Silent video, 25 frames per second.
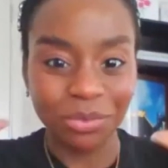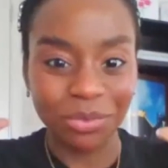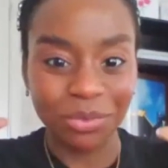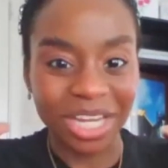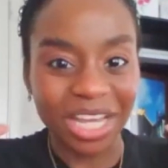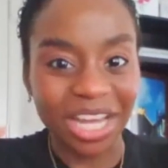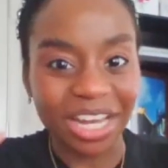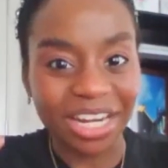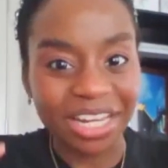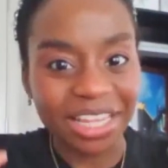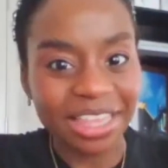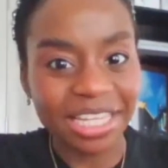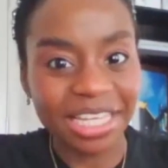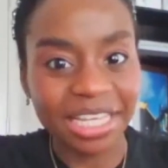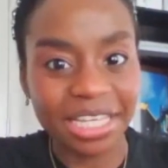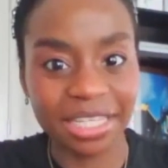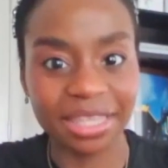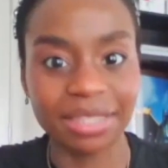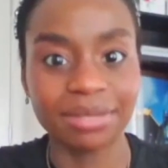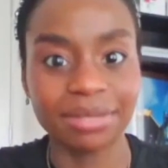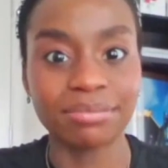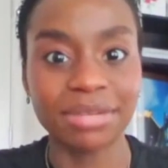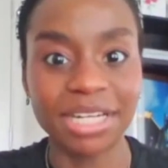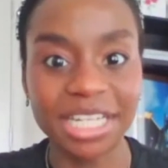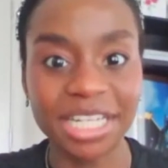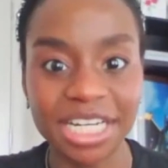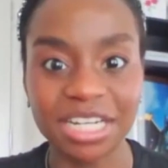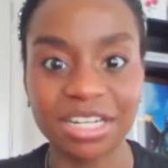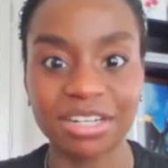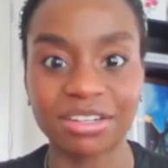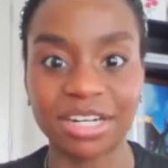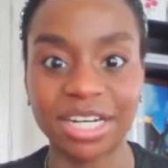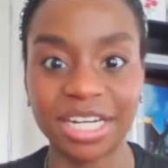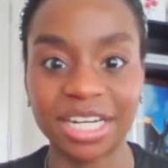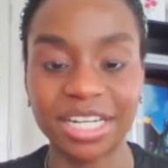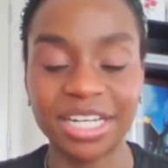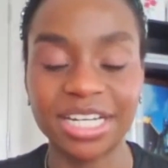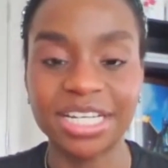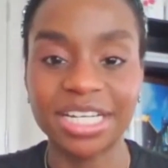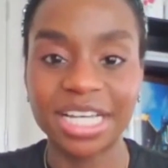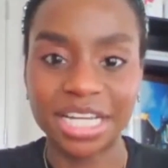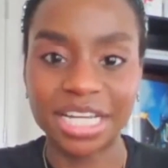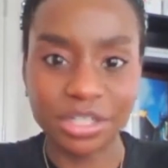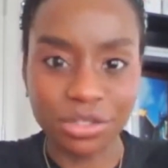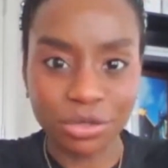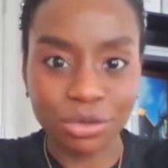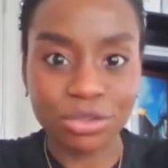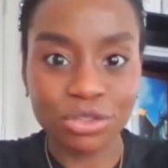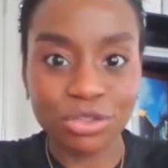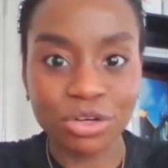We kind of think in the micro,
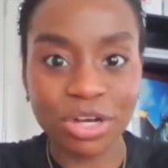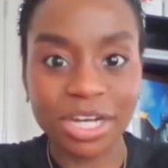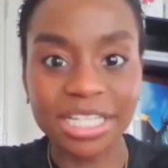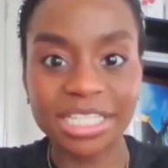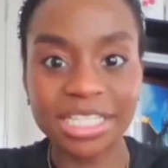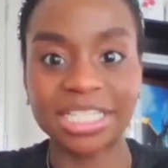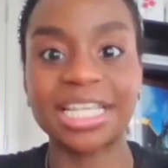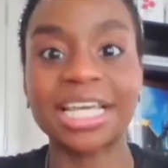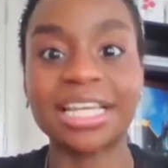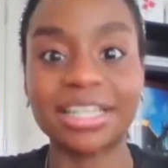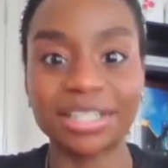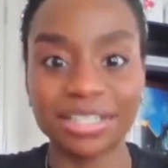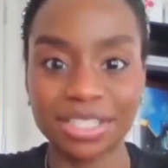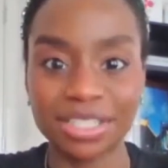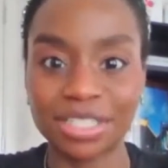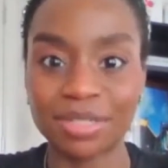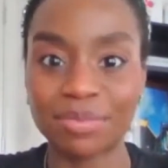and you're trying to get